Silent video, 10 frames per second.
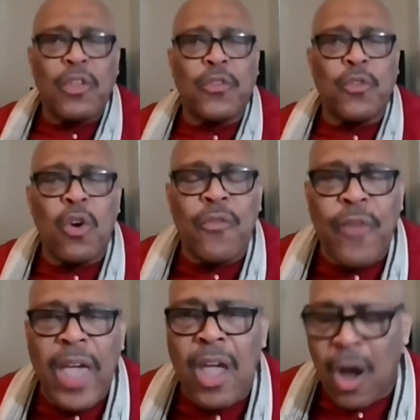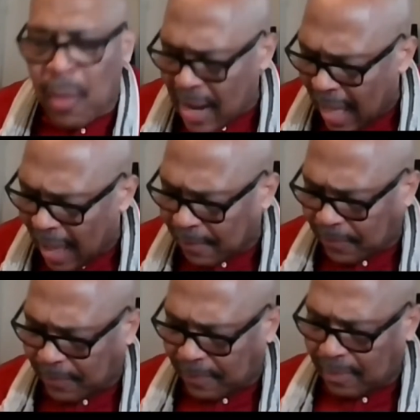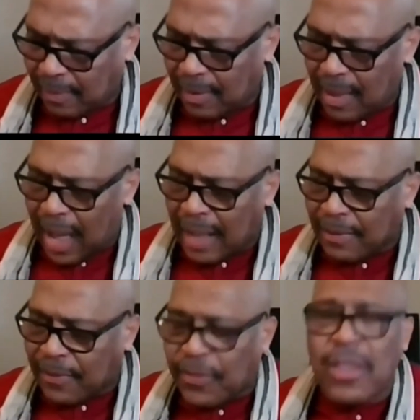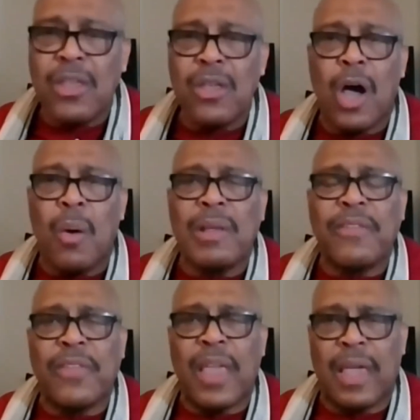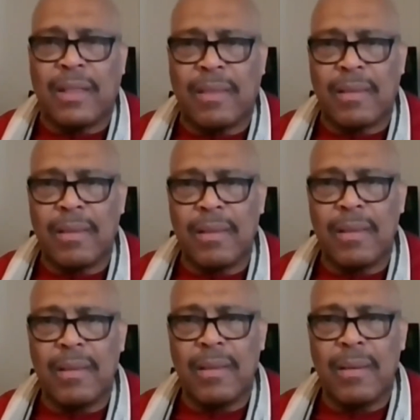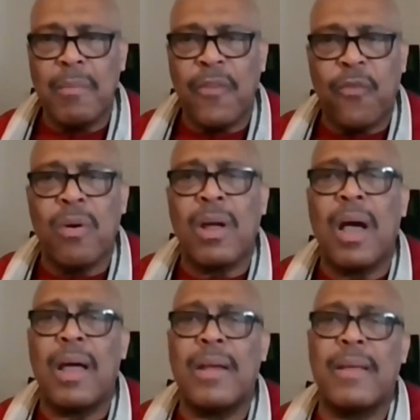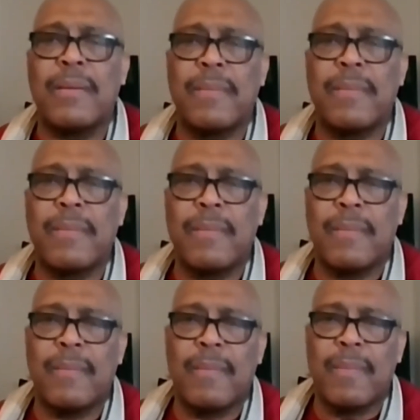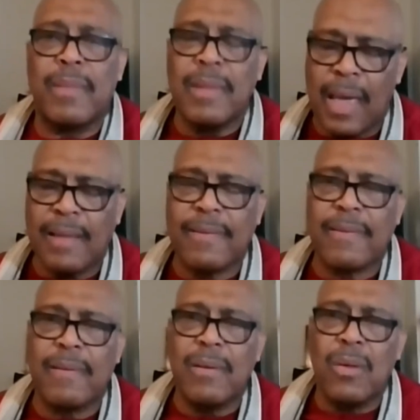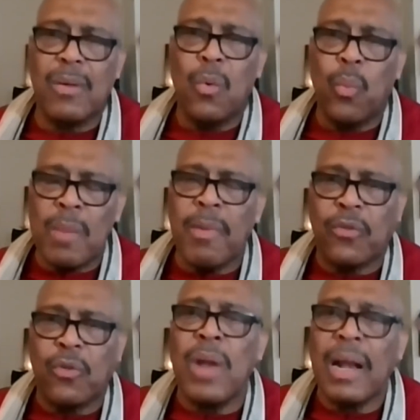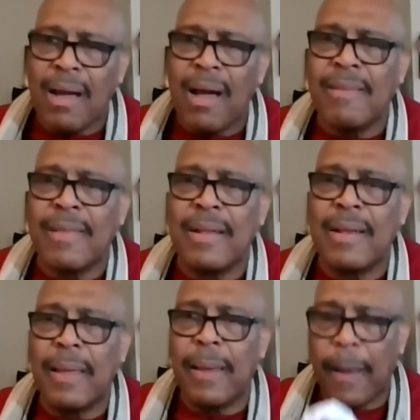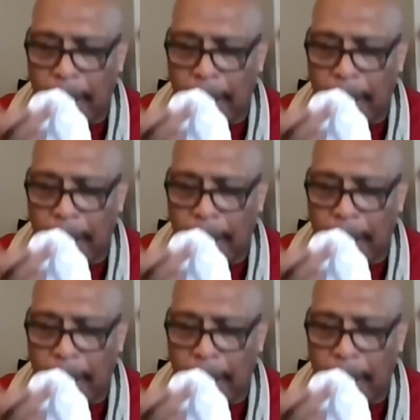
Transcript: to survey our lives and see our state before God. Yes, we must do that constantly.